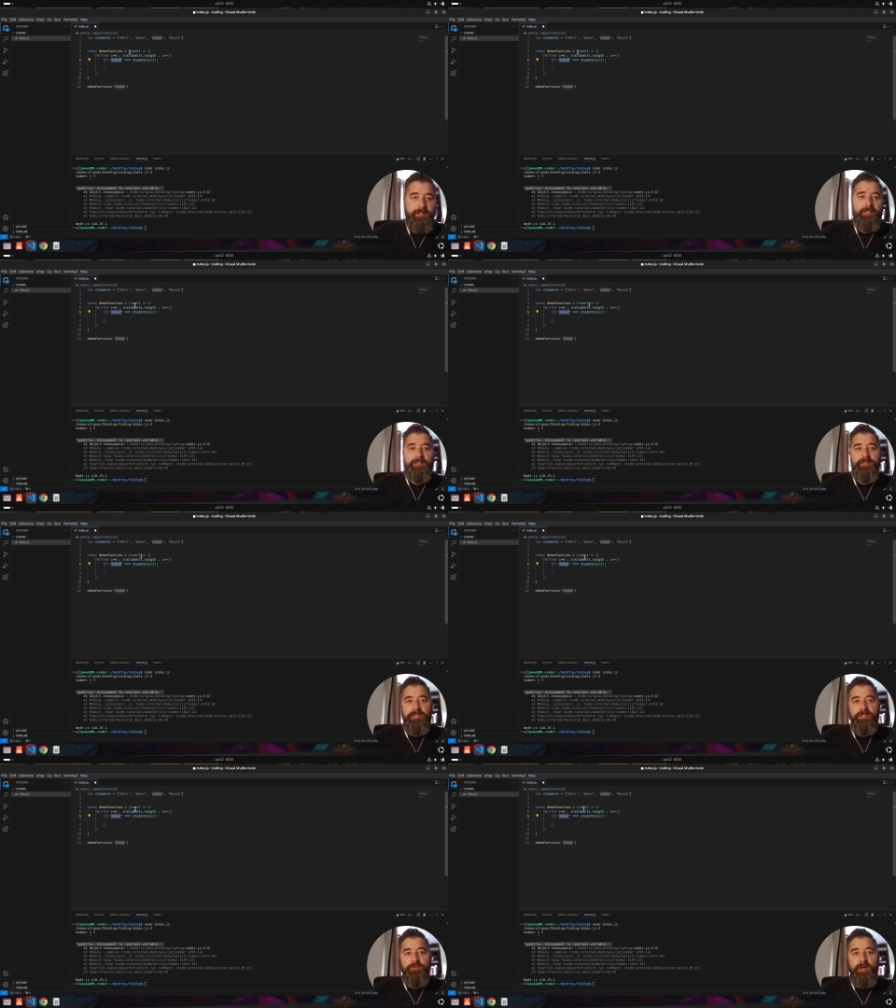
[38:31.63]
So this
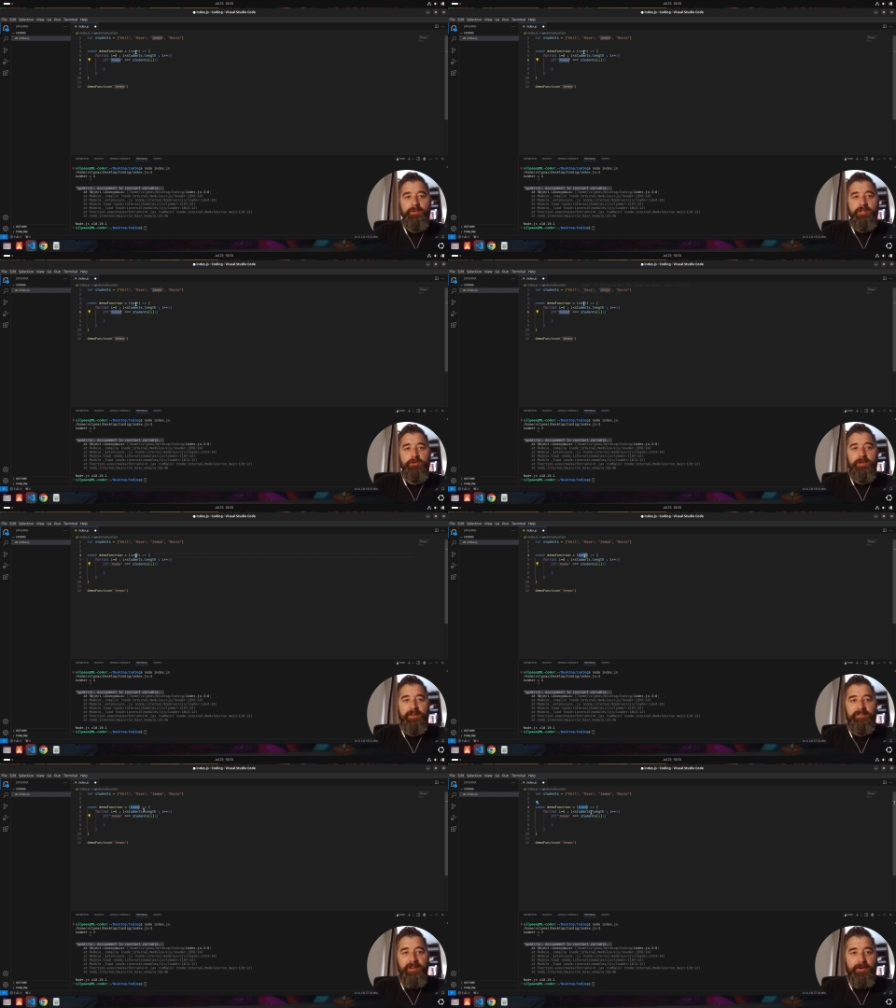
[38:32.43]
is why we call it a
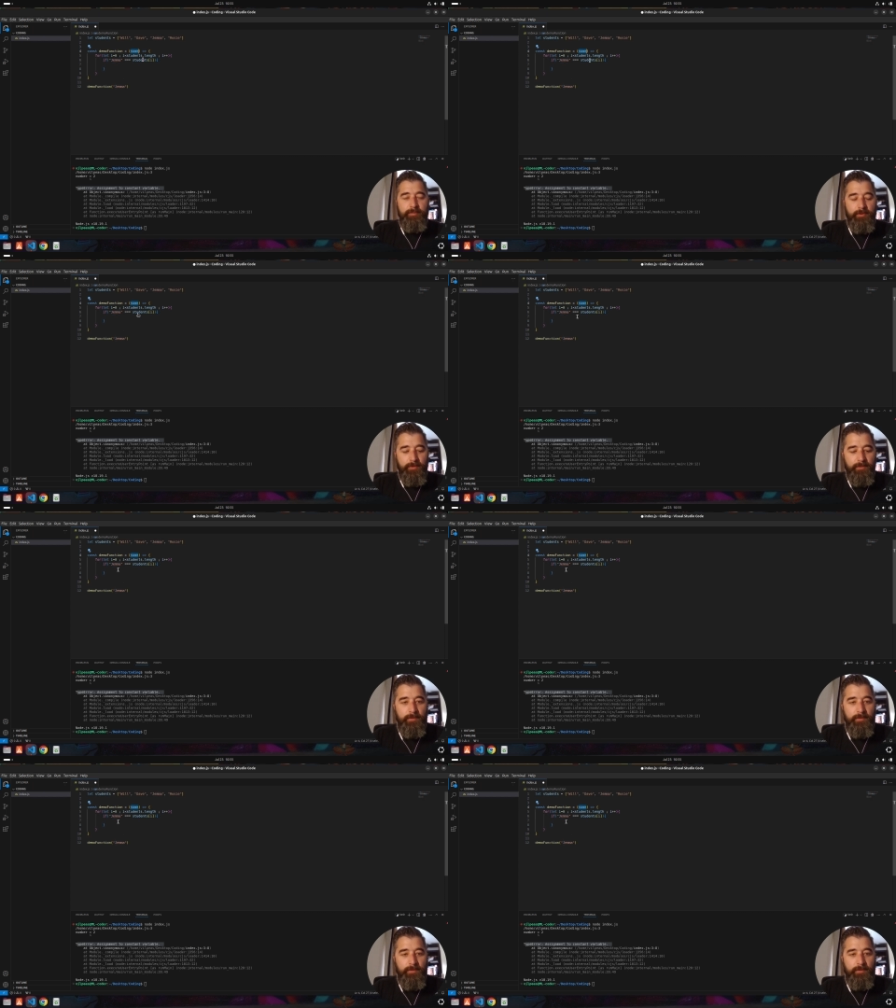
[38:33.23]
variable.